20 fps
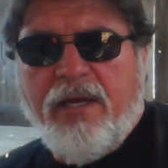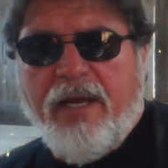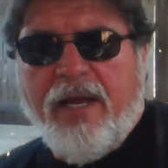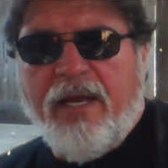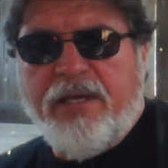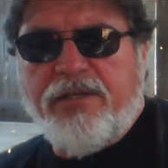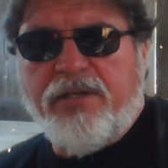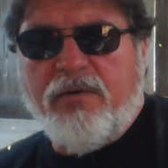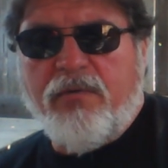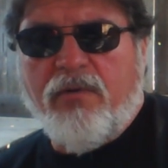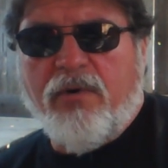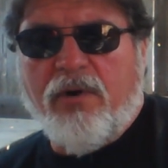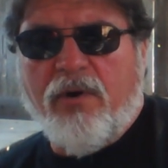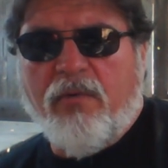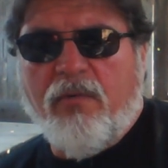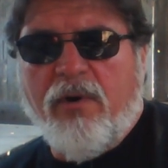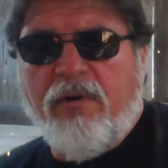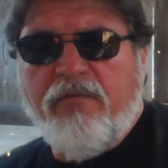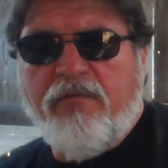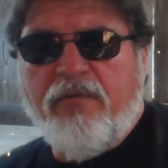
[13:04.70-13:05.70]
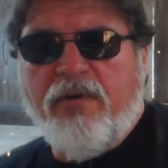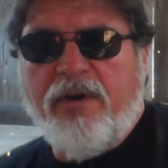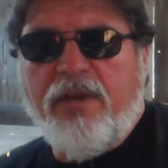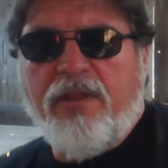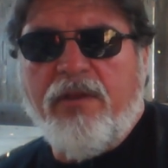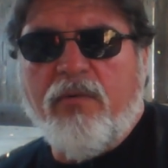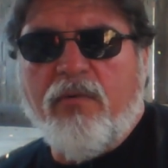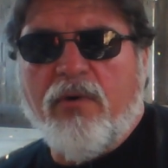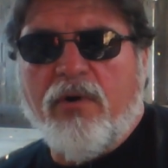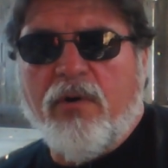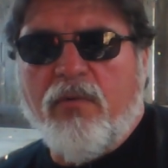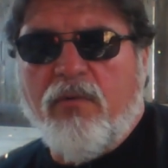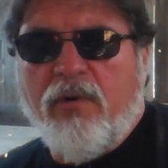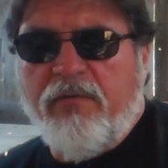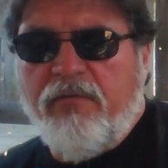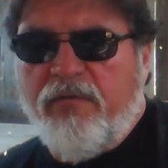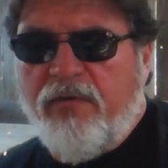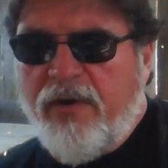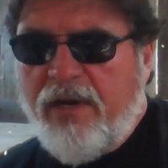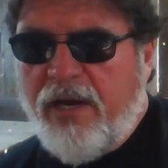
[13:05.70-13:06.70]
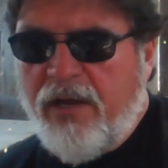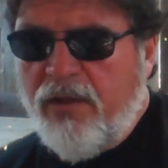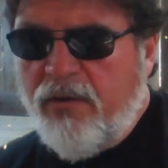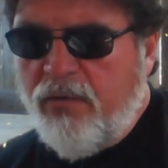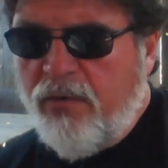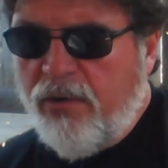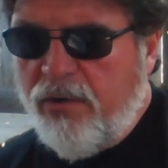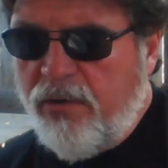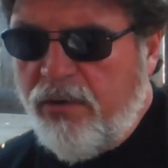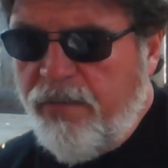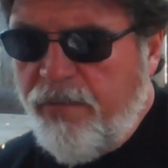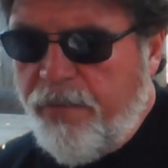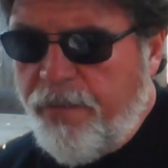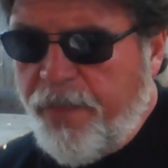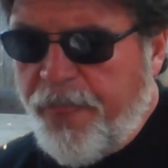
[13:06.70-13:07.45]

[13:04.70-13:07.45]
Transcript: as it were, one foot in the world, one foot out of the world,